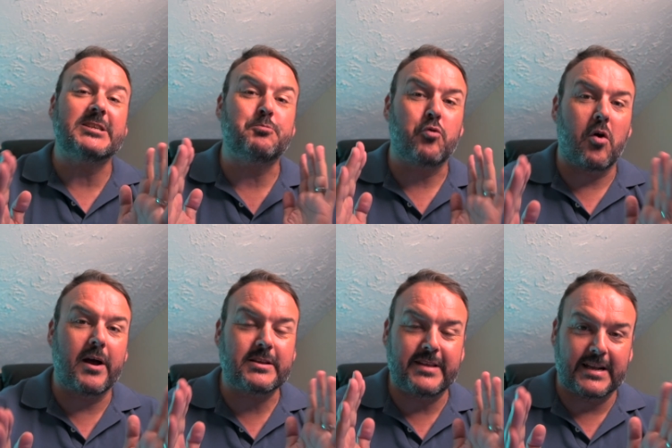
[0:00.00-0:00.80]
prior
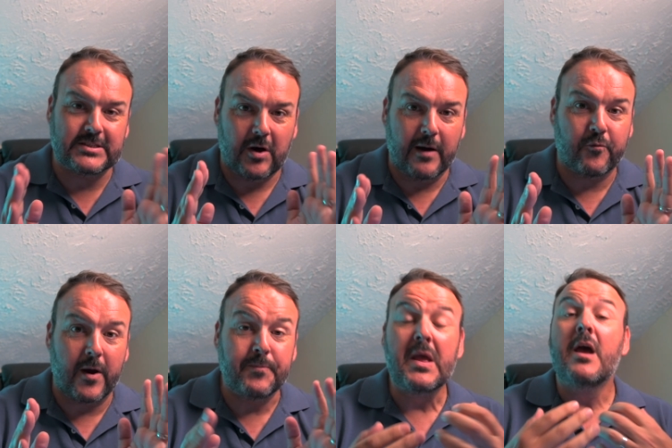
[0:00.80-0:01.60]
to that time frame.
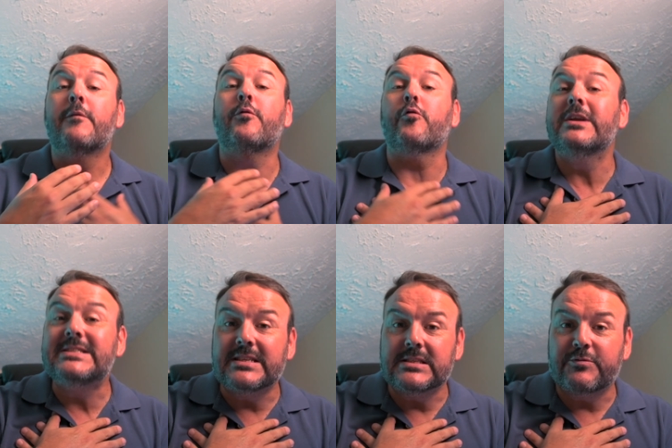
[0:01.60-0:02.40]
For
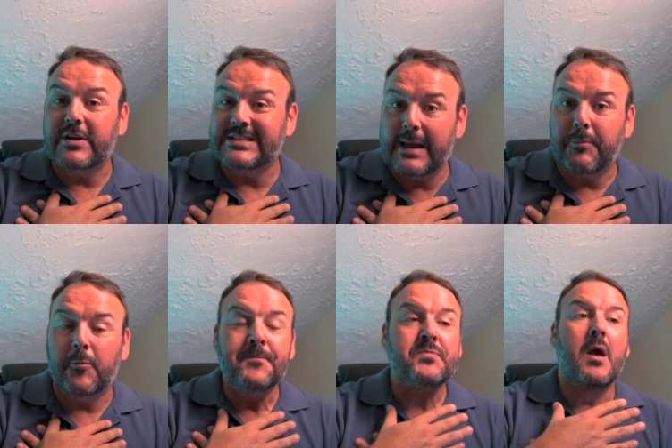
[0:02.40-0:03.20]
example,
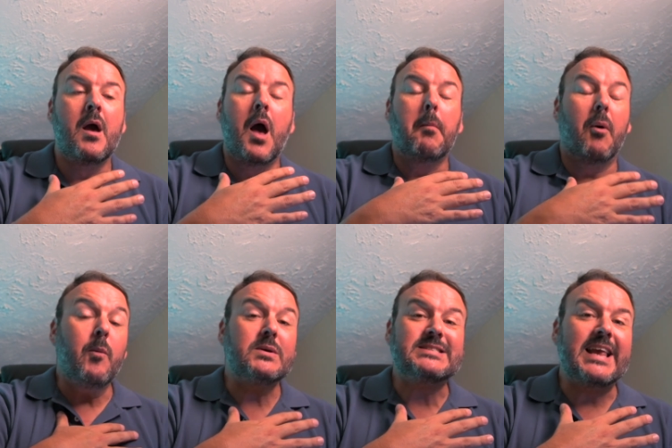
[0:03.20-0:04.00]
mine
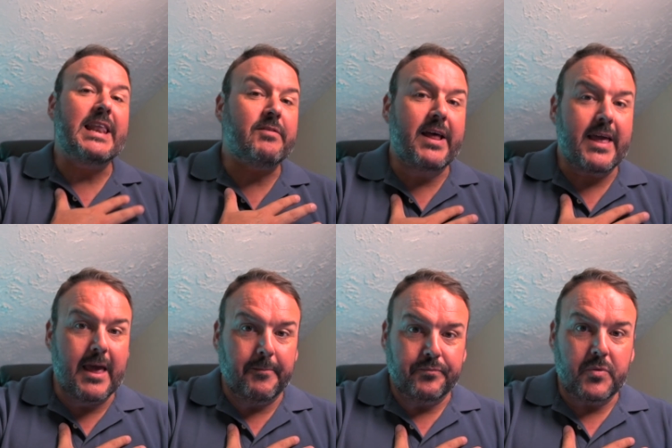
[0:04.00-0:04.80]
was 11 a.m.